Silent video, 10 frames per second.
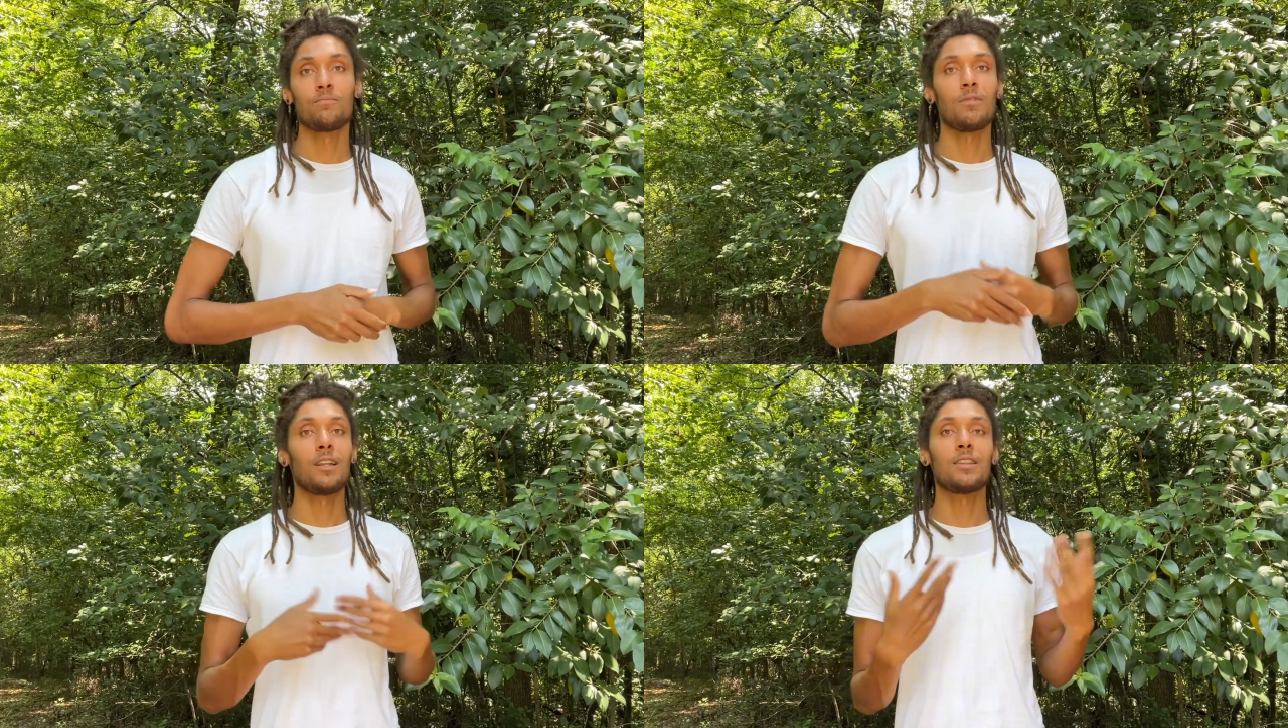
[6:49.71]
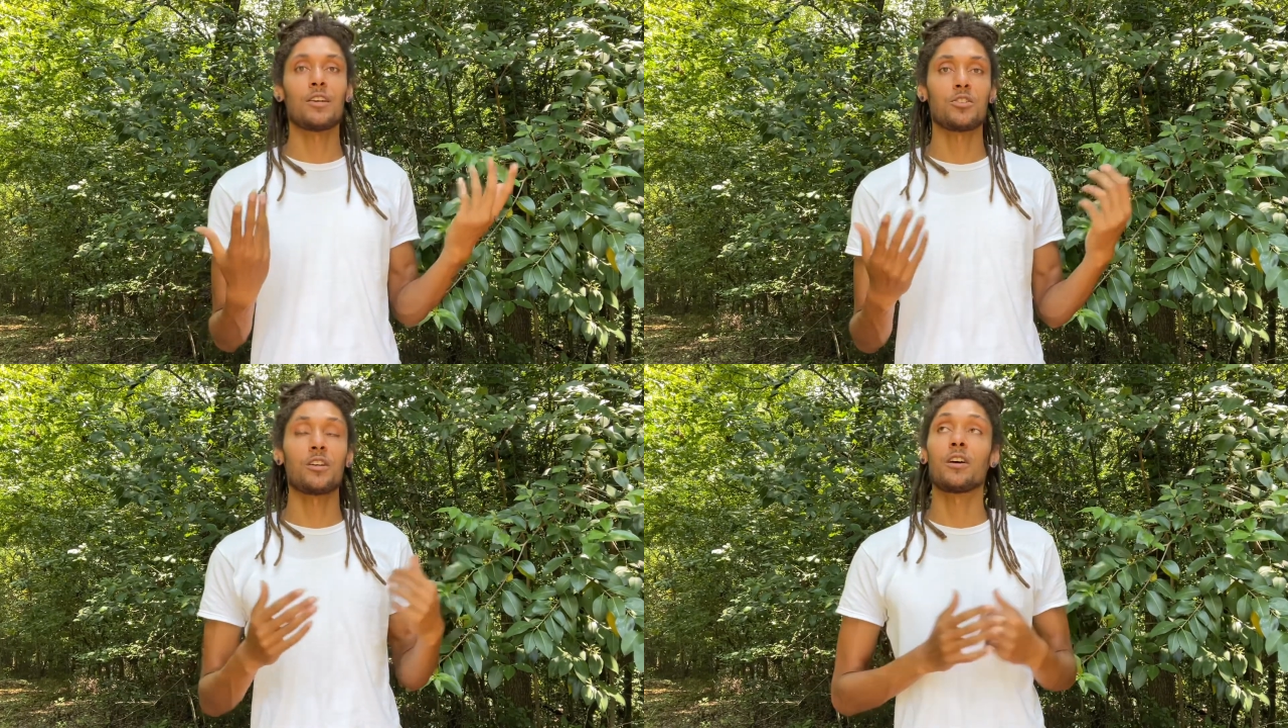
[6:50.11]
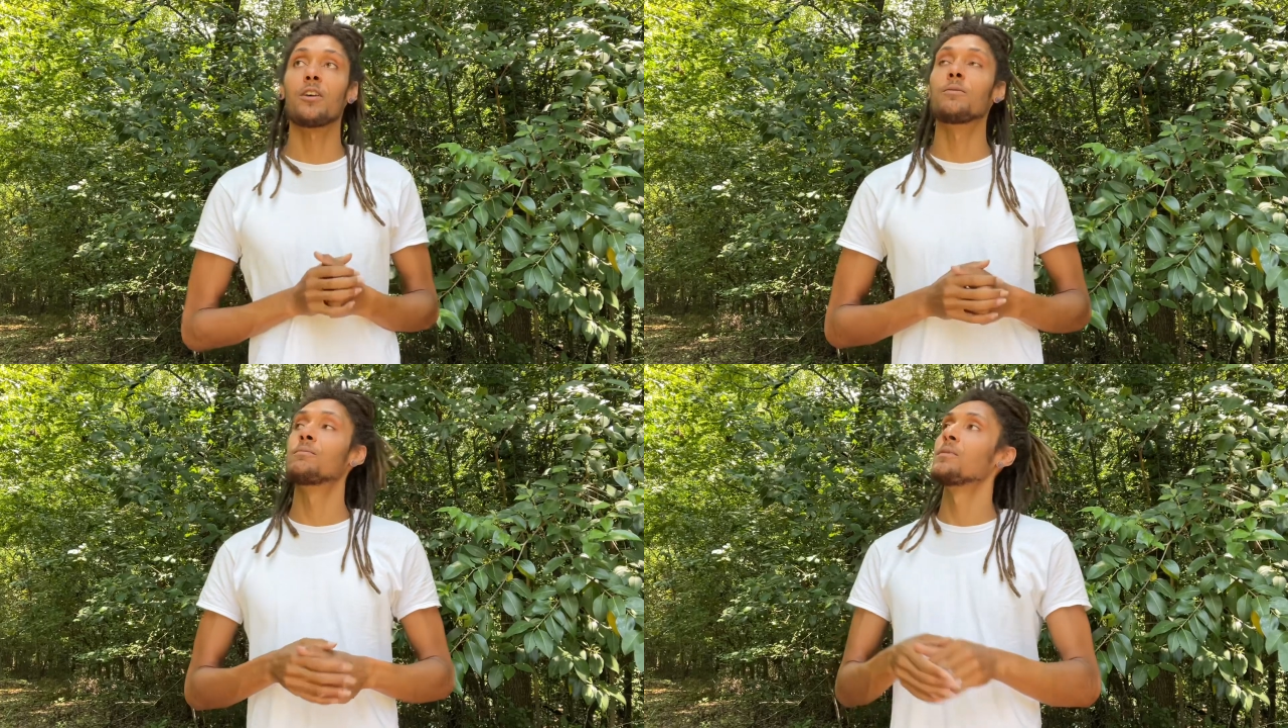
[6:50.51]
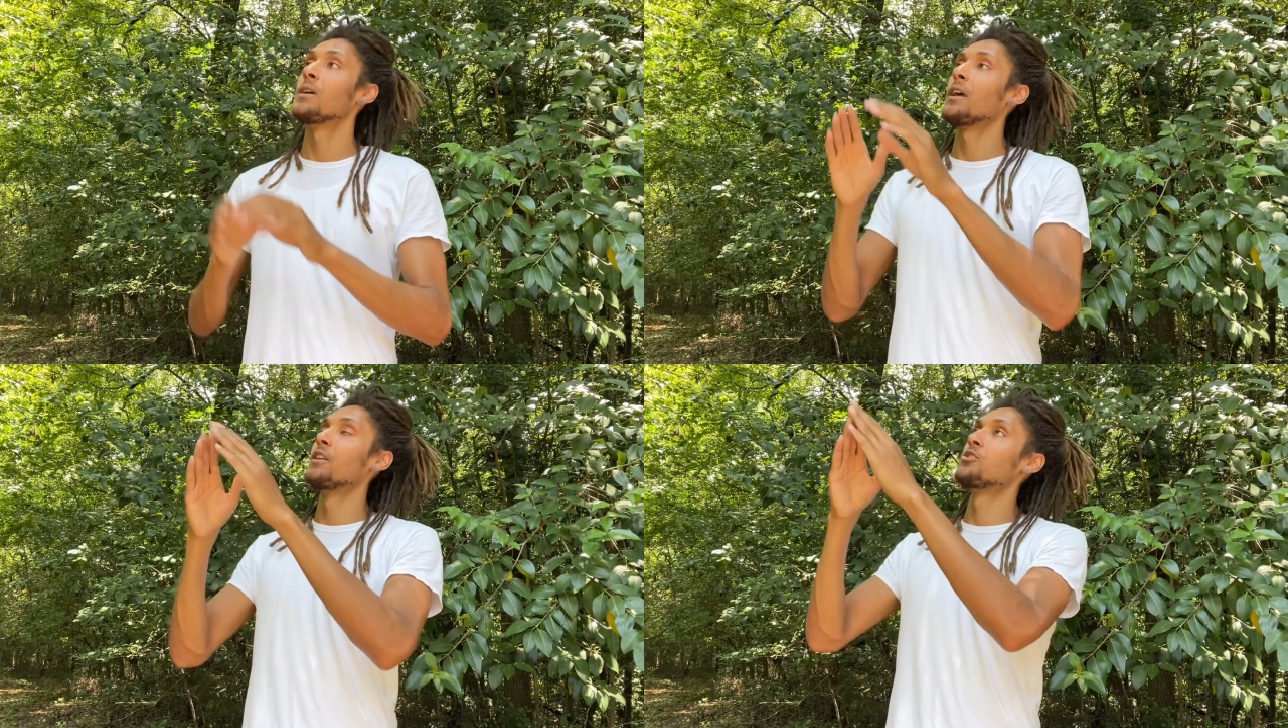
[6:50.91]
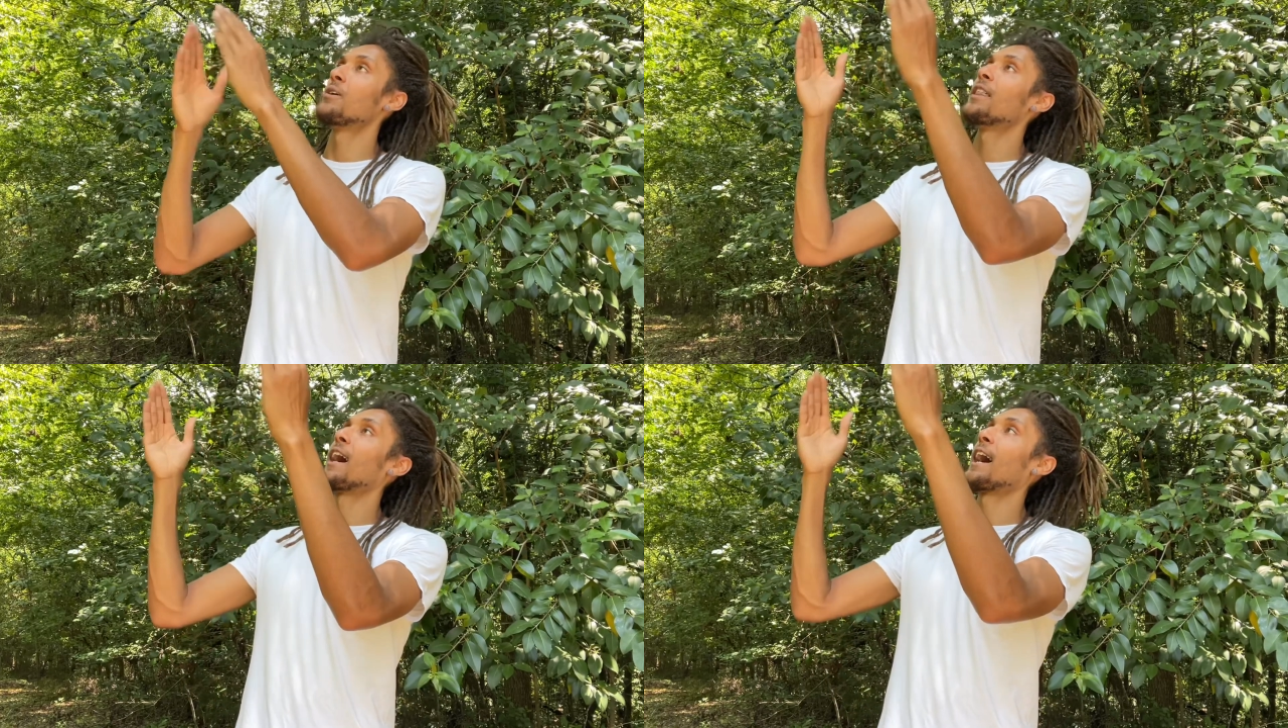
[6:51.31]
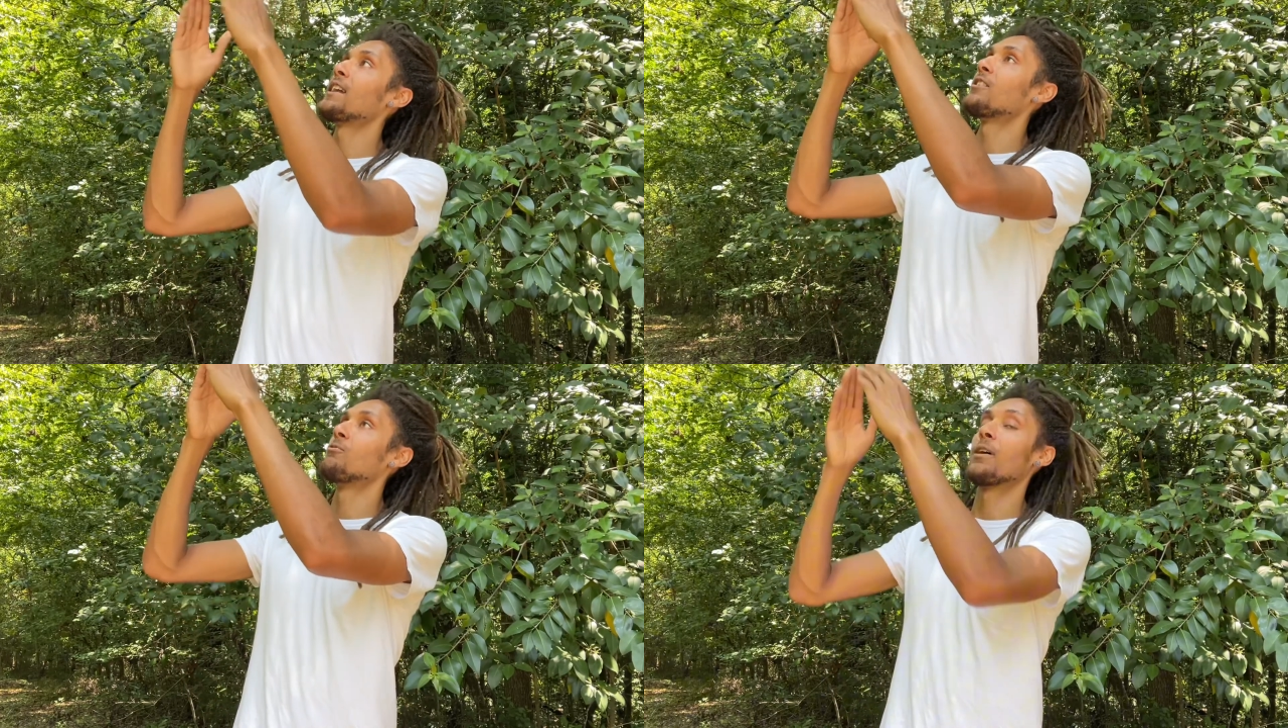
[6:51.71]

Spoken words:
Let that shit go. Enjoy the height of